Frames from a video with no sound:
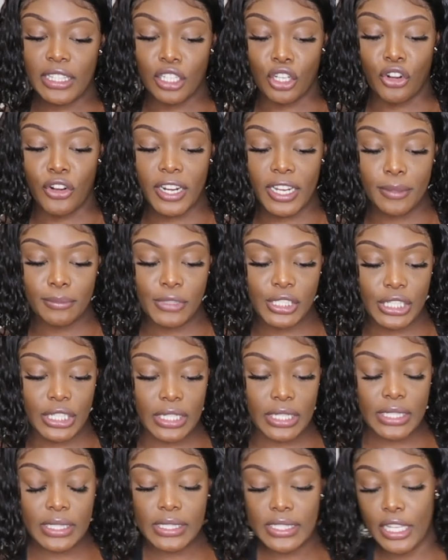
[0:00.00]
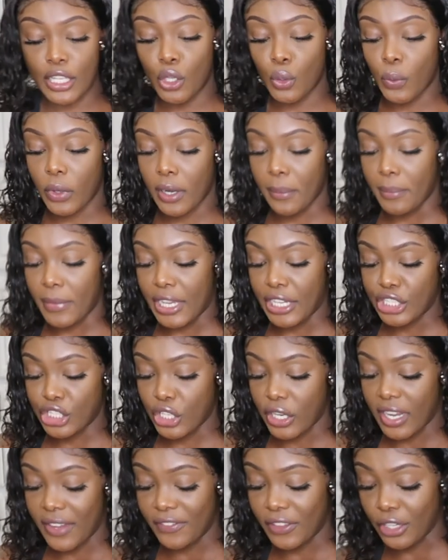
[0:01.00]
the cream cheese, and you wanna make
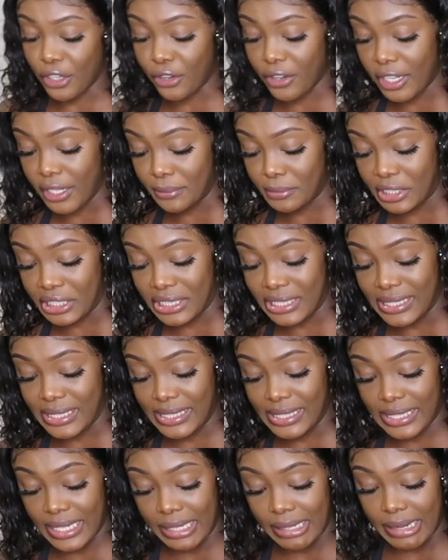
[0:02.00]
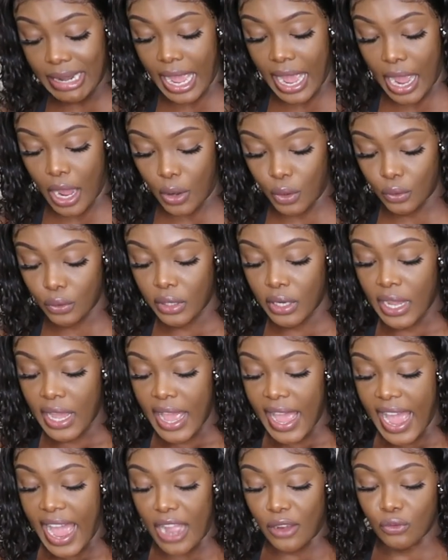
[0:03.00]
sure you have your cream cheese sitting out
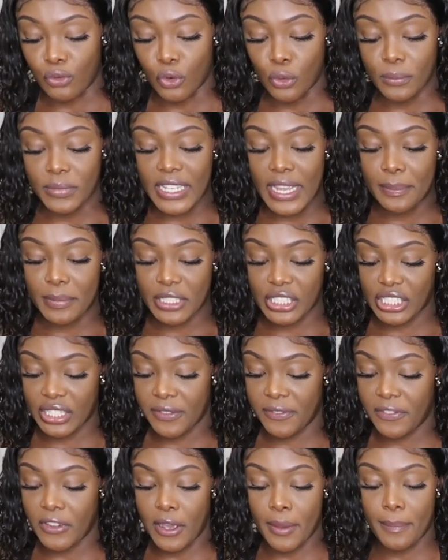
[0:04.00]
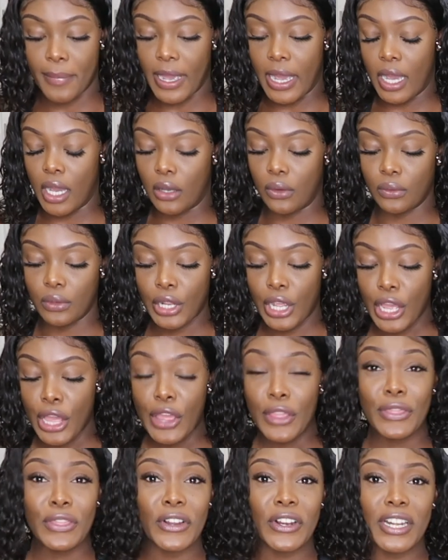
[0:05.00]
at room temperature for about
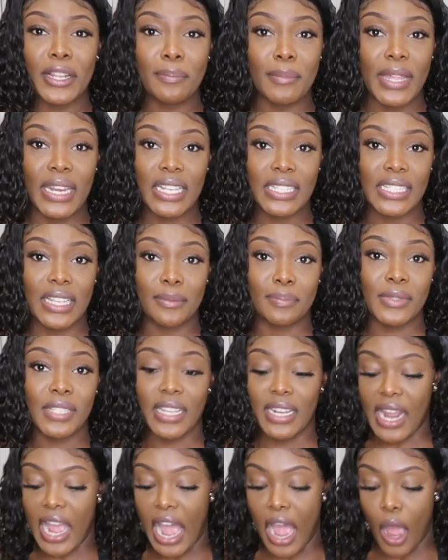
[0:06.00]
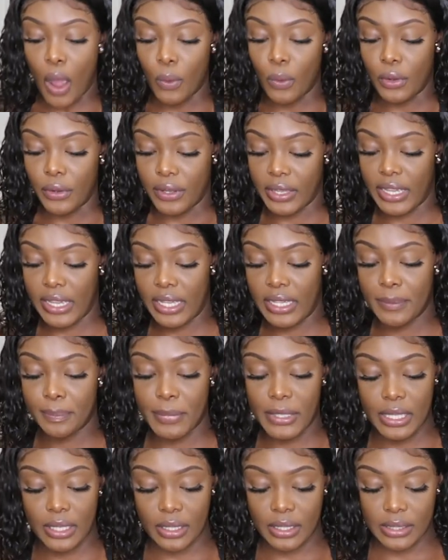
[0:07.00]
30 minutes up to an hour, okay?
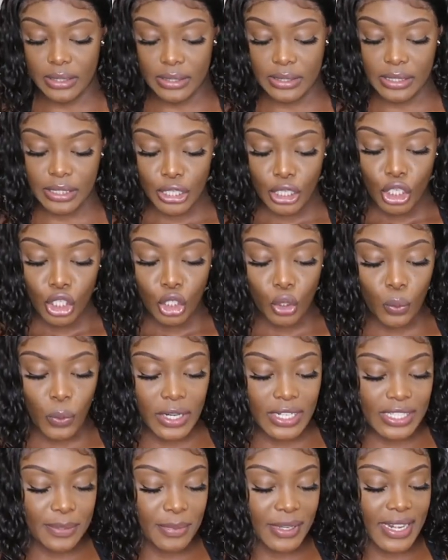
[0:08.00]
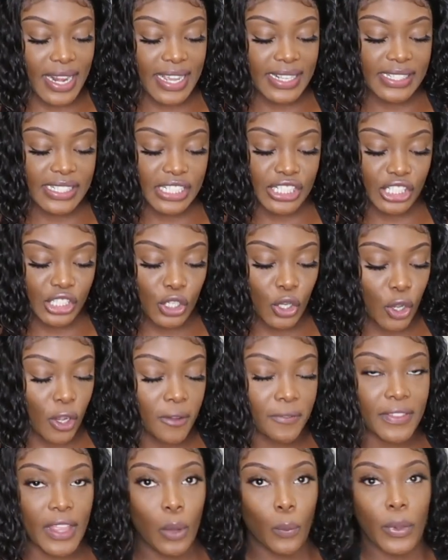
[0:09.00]
Because you want it to be nice and
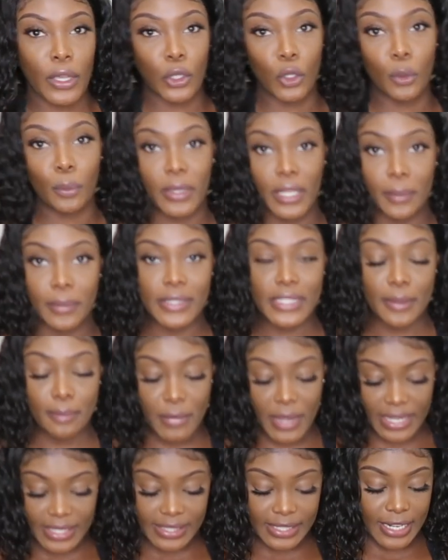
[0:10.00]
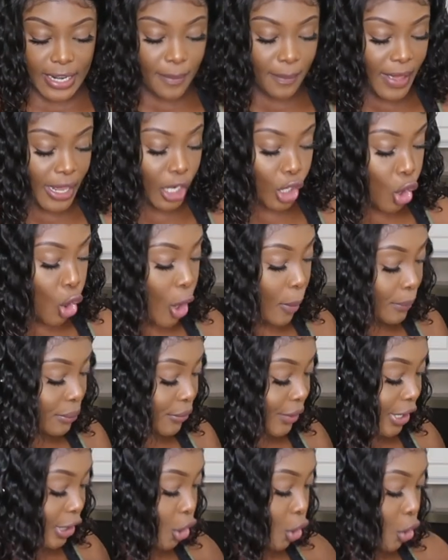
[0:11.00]
soft. That way you'll be able to mix it up and
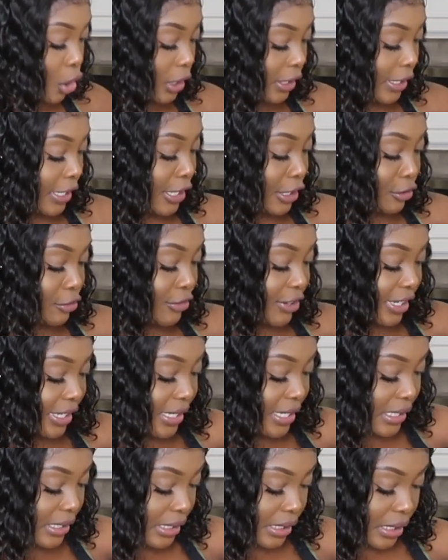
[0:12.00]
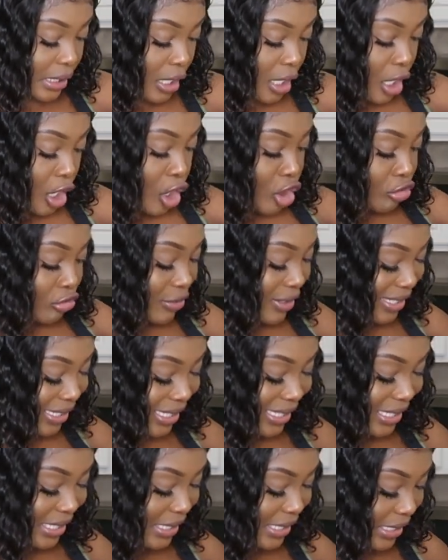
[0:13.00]
incorporate all of your ingredients
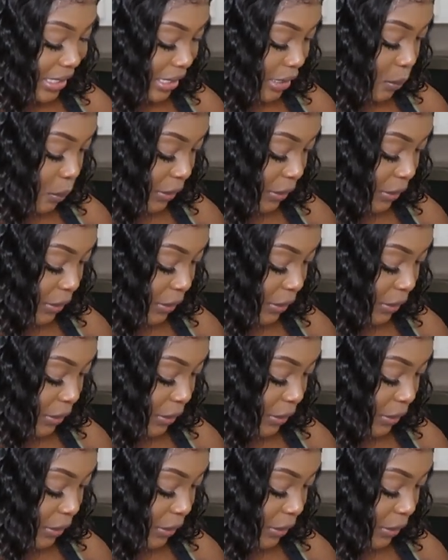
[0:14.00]
really easily